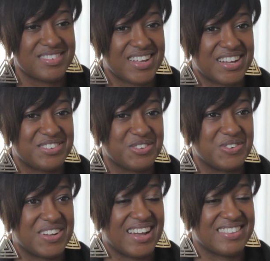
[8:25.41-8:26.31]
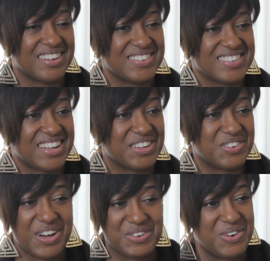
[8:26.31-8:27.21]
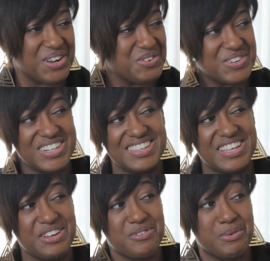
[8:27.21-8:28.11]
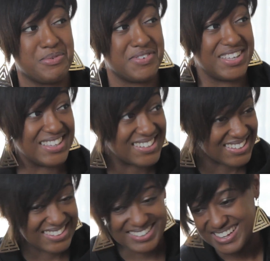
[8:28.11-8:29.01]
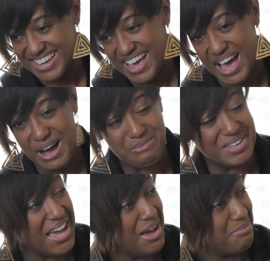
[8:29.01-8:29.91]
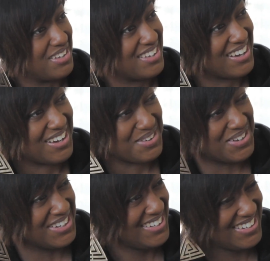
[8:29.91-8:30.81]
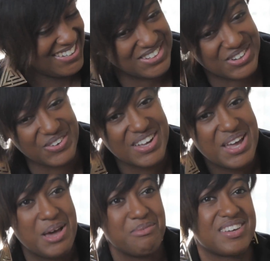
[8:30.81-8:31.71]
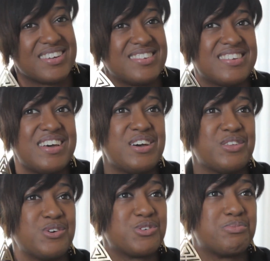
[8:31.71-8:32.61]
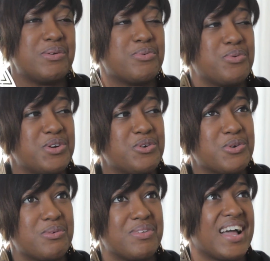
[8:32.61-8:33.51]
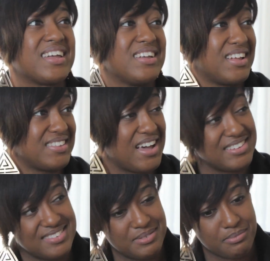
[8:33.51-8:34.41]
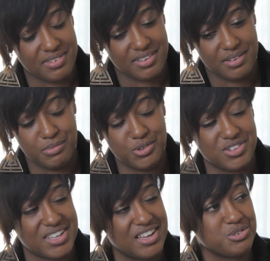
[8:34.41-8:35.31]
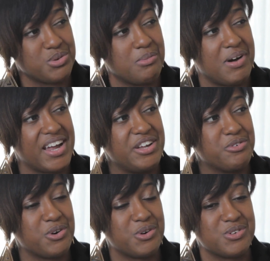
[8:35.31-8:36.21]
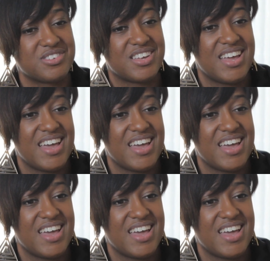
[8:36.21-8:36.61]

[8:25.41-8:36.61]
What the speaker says: Like I told Ninth, I was like, I don't want anything from him. If he listens, I'll be happy. Because those are people we grew up liking. Like, that's in music, that's one of my heroes.